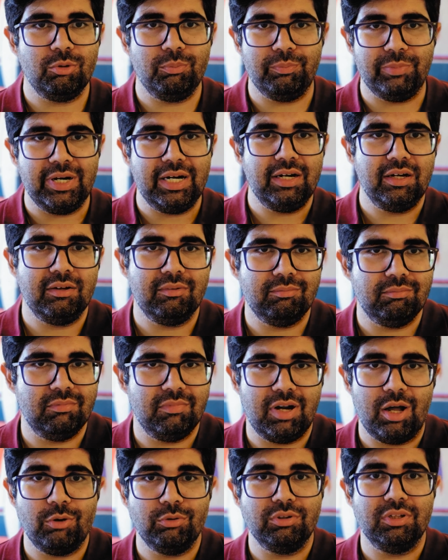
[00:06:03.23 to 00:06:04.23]
to bring
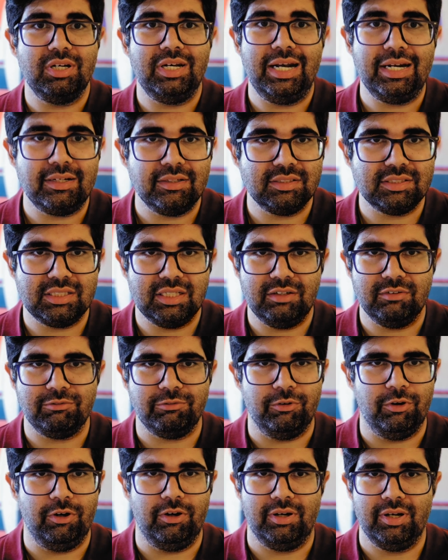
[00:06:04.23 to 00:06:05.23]
down the latency
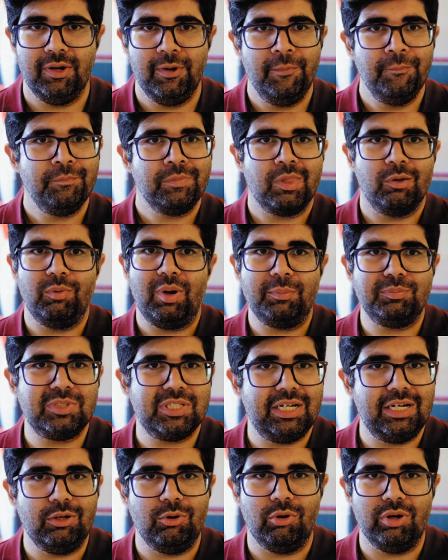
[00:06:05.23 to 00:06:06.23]
for
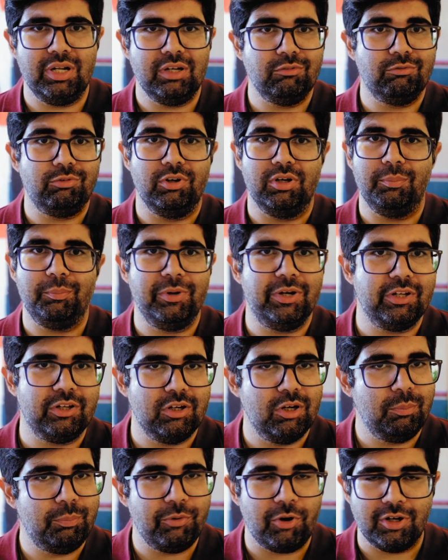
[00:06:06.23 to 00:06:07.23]
website loading for a
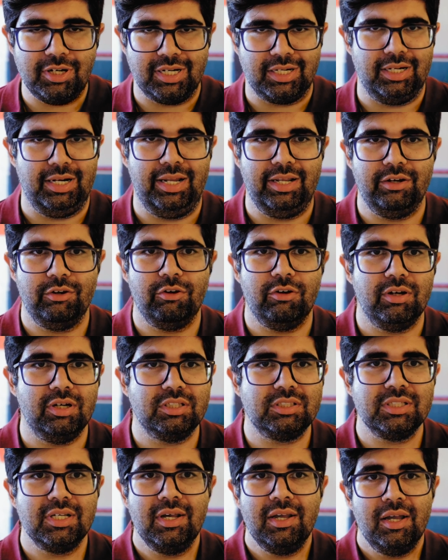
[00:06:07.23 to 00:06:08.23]
particular product line. Or
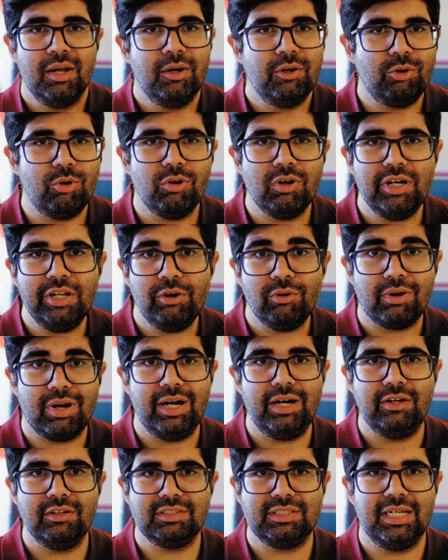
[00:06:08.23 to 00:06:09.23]
it's totally
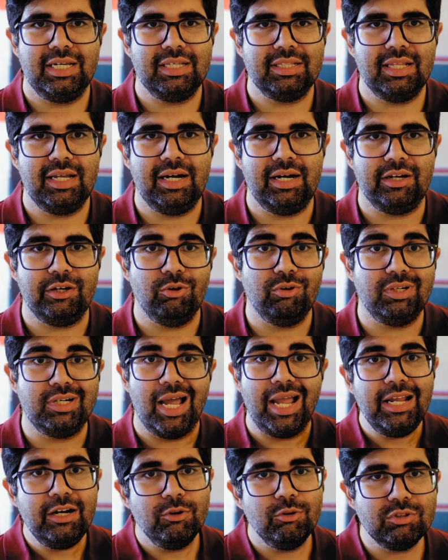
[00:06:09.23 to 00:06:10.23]
okay to say that you
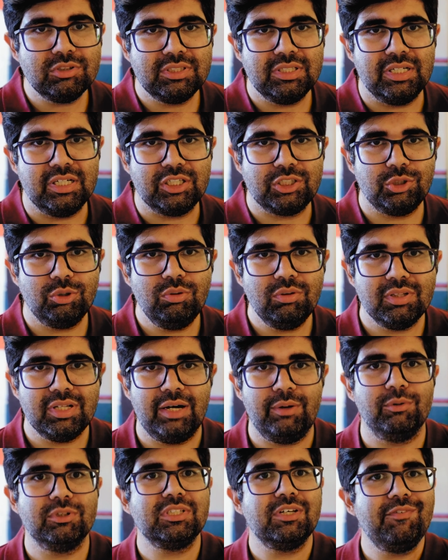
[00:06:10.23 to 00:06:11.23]
diagnosed an issue
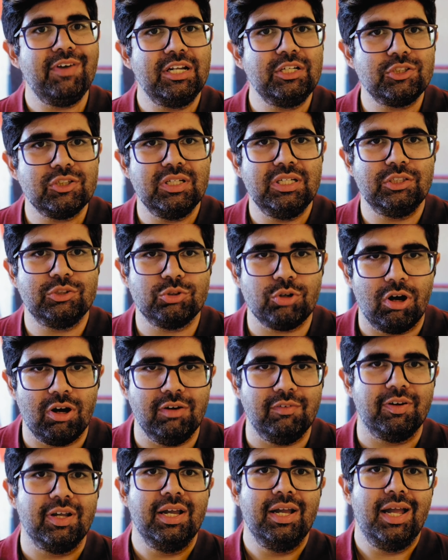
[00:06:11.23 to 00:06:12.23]
that was eventually
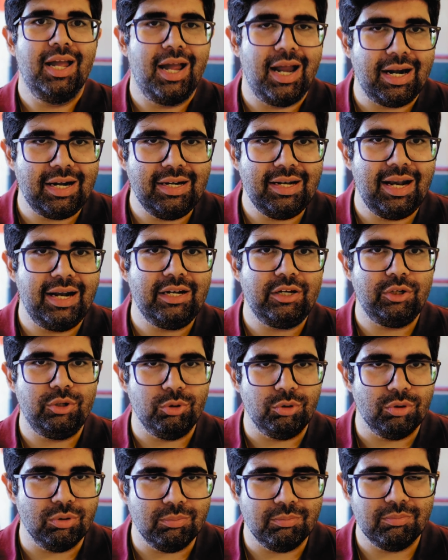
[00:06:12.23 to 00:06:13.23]
solved and led
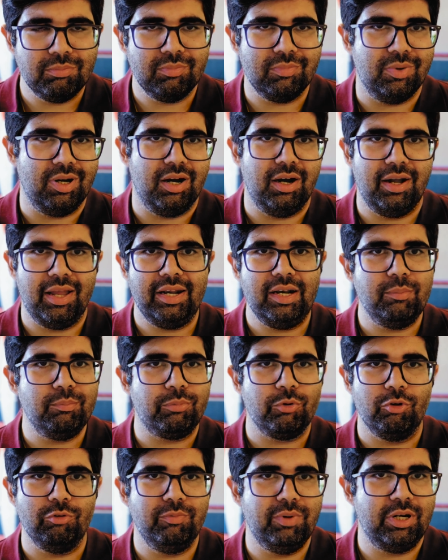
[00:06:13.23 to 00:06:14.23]
to an
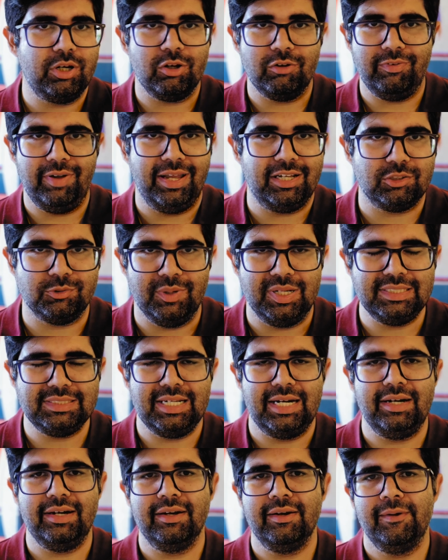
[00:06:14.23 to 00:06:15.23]
improvement of
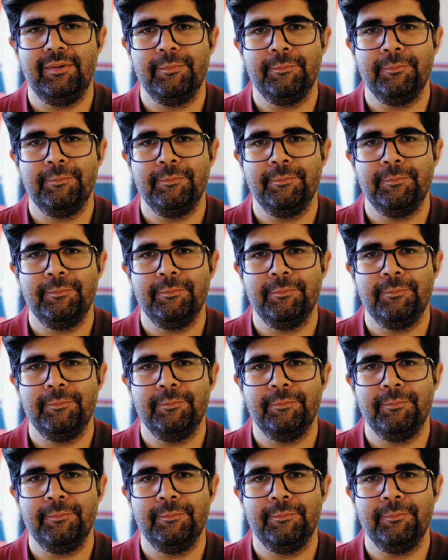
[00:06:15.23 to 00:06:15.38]
XYZ.